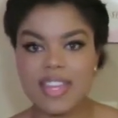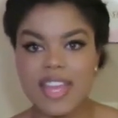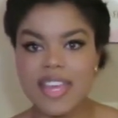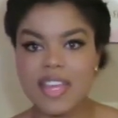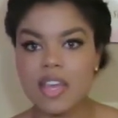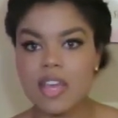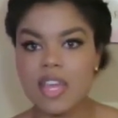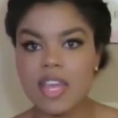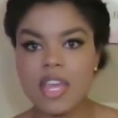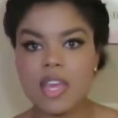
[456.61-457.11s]

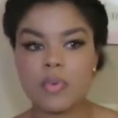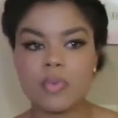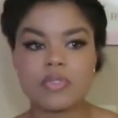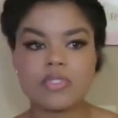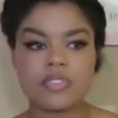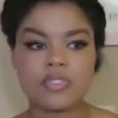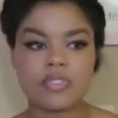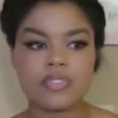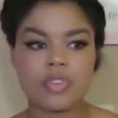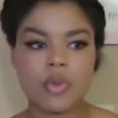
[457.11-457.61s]
Like, it
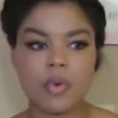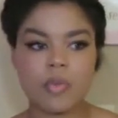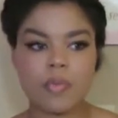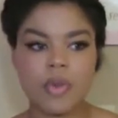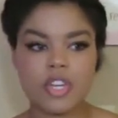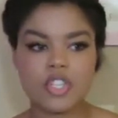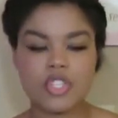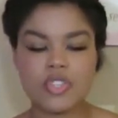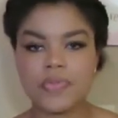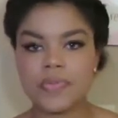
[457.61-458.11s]
was so
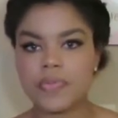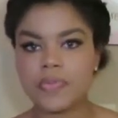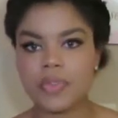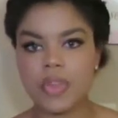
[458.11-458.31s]
much